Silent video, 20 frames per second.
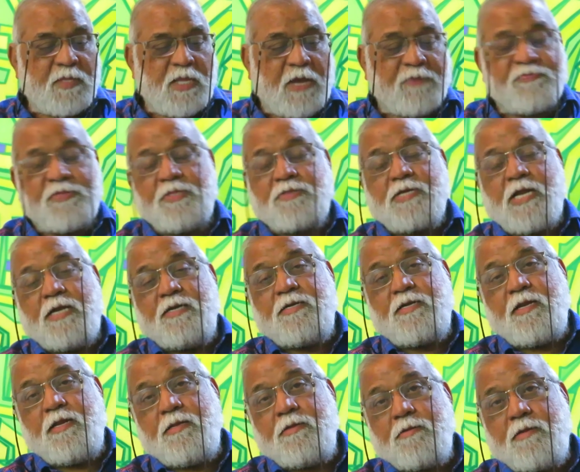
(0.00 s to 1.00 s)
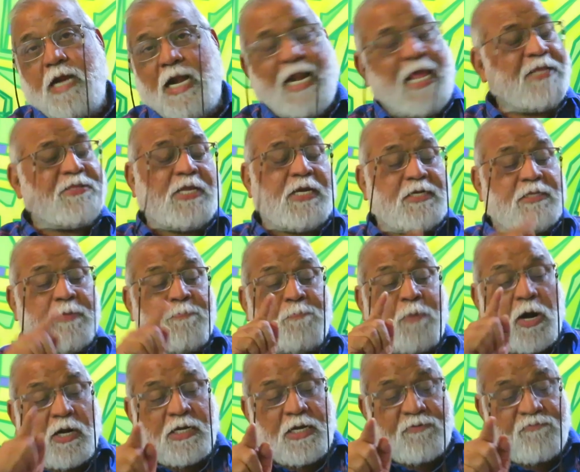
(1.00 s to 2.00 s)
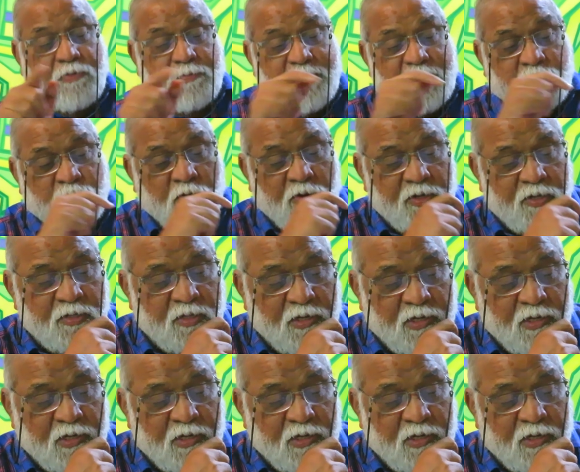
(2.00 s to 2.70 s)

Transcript: of this country. And I think it's important for me to